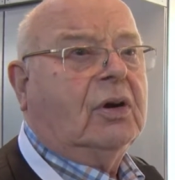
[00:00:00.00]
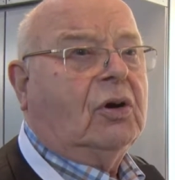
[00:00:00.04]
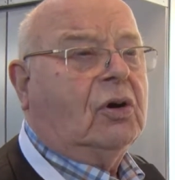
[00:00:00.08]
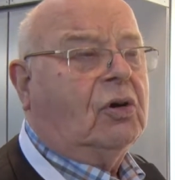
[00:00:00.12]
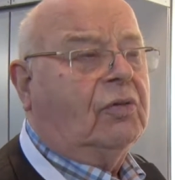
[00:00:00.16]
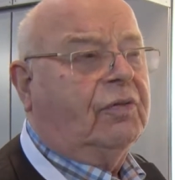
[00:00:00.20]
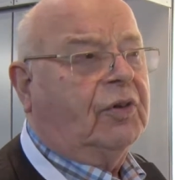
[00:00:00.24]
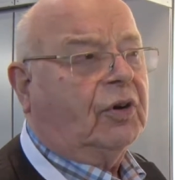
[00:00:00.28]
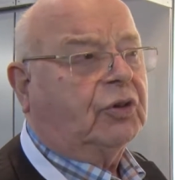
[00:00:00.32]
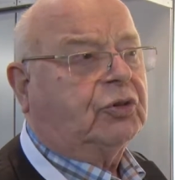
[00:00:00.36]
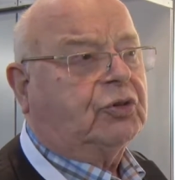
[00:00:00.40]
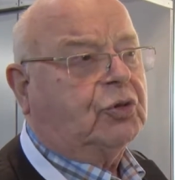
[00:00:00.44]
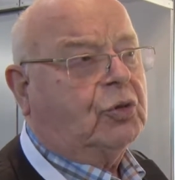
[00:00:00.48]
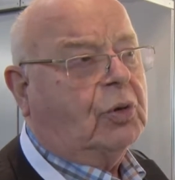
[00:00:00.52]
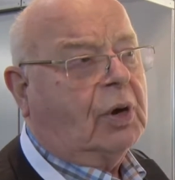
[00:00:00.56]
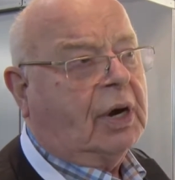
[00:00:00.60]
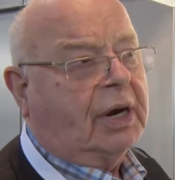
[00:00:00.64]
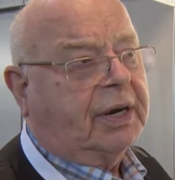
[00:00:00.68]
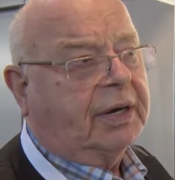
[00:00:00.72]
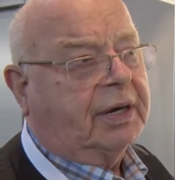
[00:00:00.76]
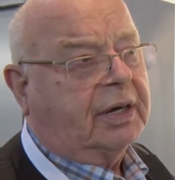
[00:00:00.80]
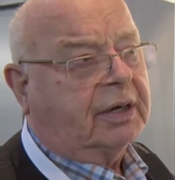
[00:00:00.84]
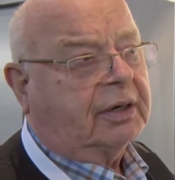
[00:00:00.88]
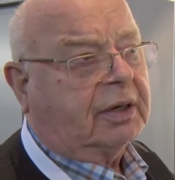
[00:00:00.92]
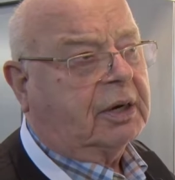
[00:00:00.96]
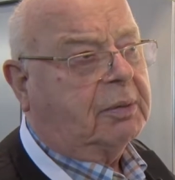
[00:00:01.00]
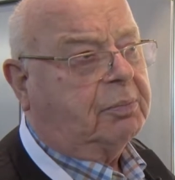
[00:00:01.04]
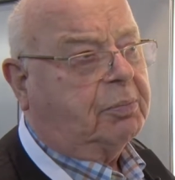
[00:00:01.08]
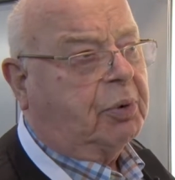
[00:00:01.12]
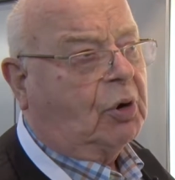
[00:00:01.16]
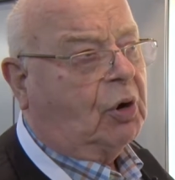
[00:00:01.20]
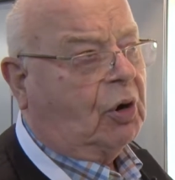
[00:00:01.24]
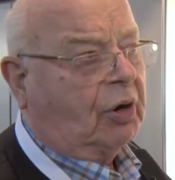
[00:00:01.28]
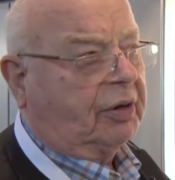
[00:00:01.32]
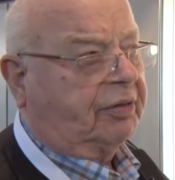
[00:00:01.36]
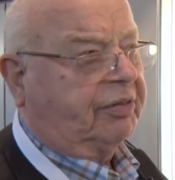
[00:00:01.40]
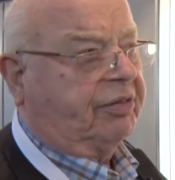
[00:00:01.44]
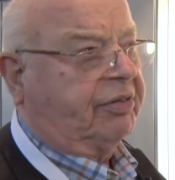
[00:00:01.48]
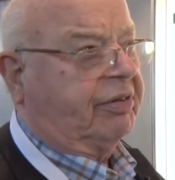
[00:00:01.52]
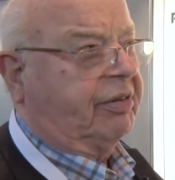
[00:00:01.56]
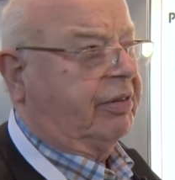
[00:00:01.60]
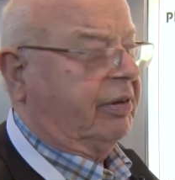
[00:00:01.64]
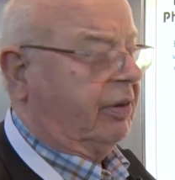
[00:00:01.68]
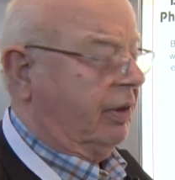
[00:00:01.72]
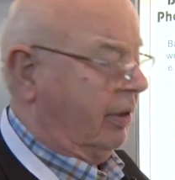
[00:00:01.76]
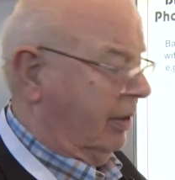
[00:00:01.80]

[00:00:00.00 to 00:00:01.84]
over 200 reports.